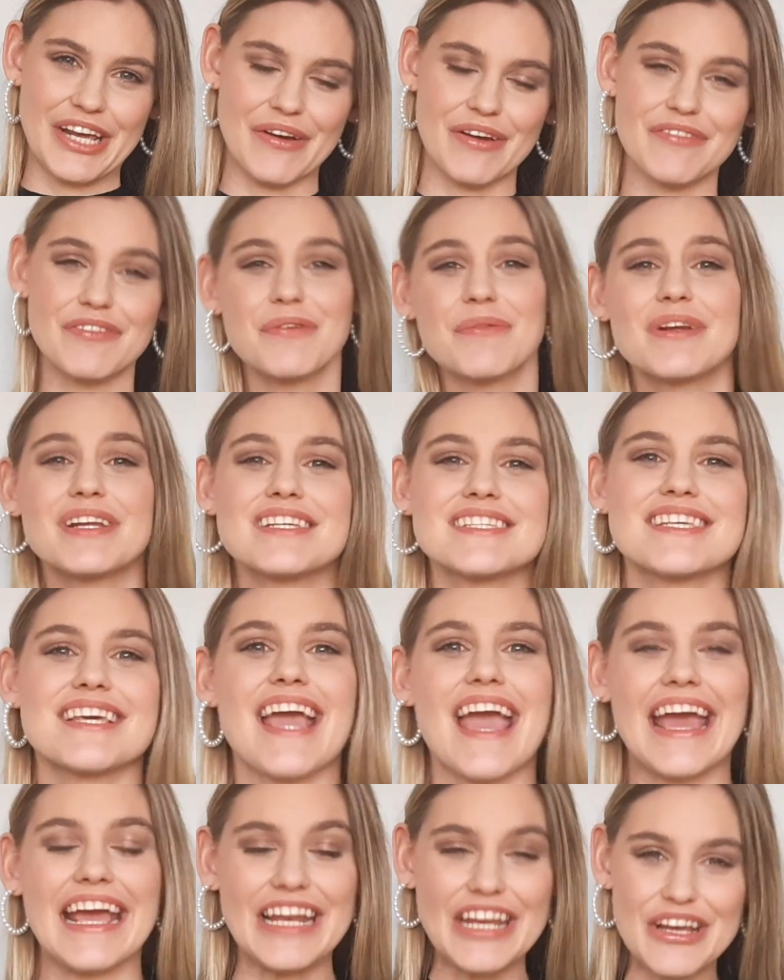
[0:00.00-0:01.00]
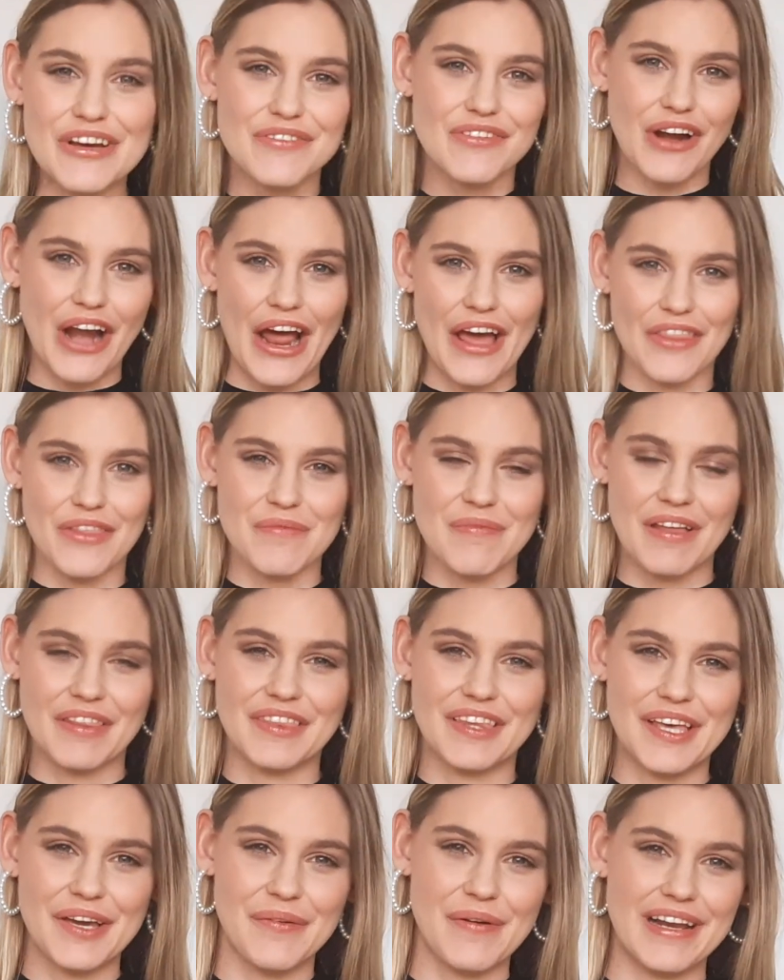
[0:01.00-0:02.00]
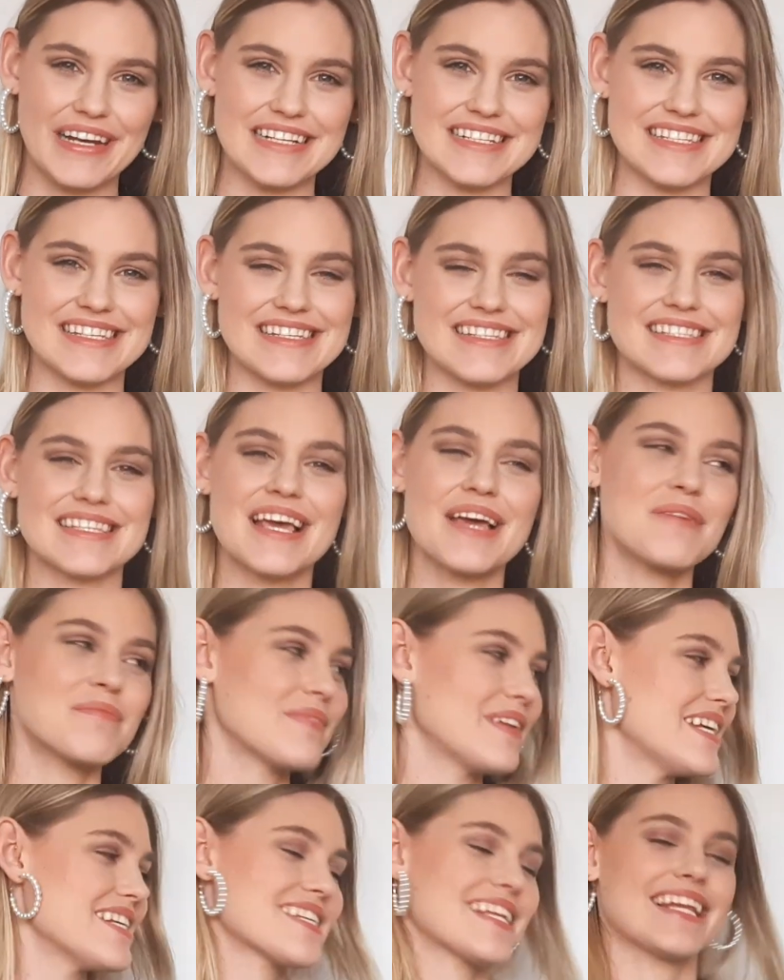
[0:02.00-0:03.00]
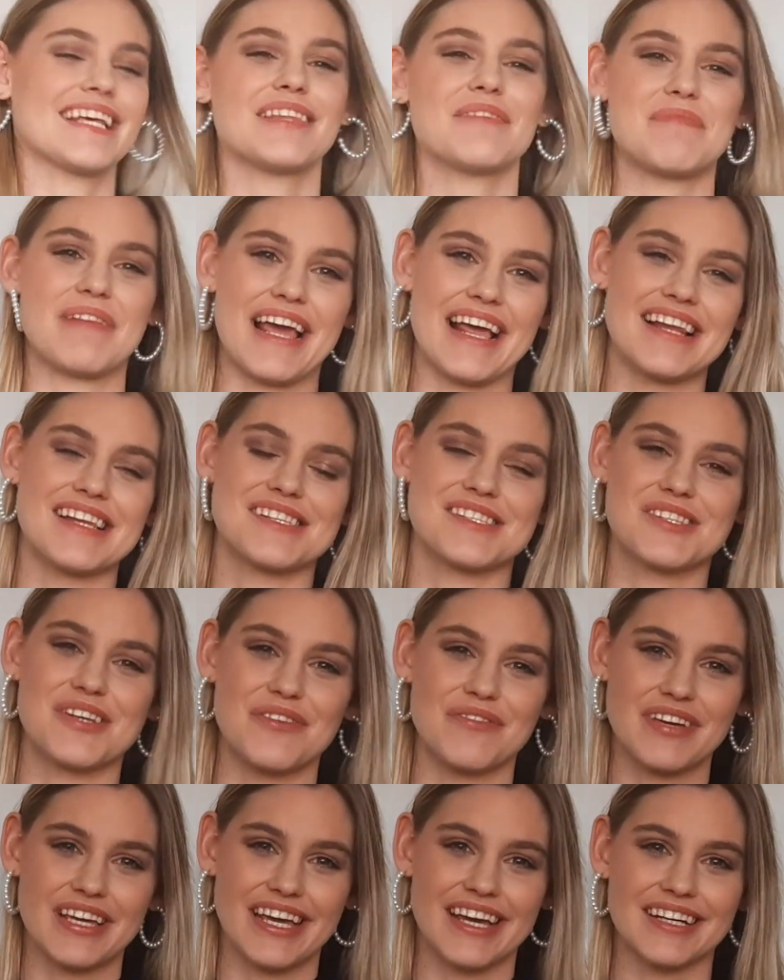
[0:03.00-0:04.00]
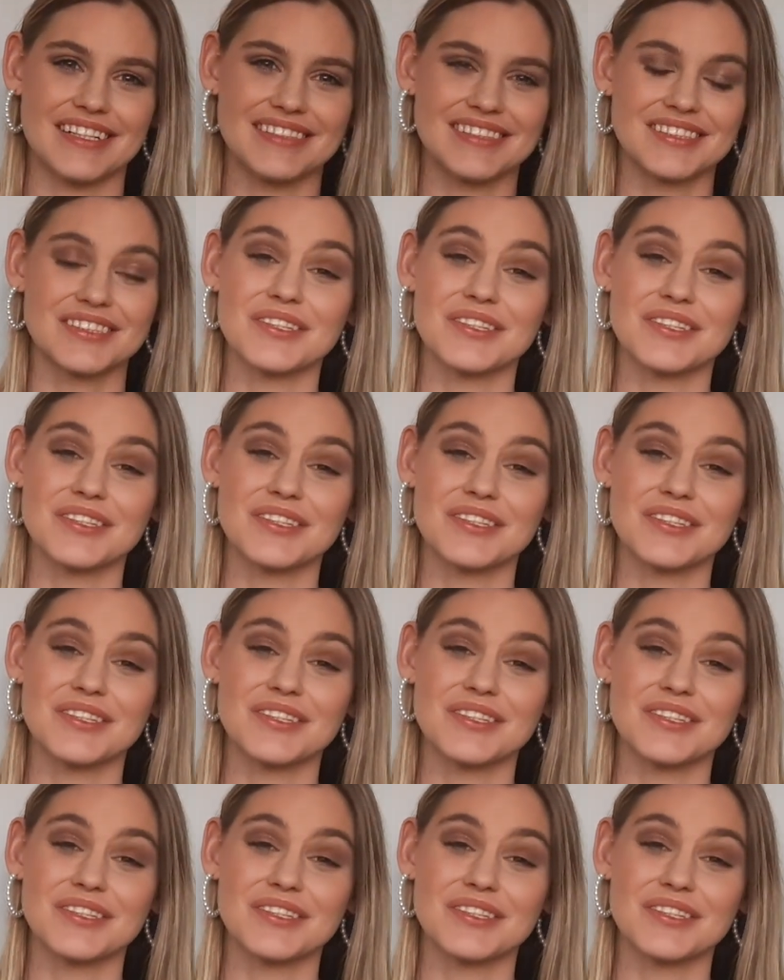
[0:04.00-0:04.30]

If you want to see any of our other monthly awarenesses, please click the playlist over here.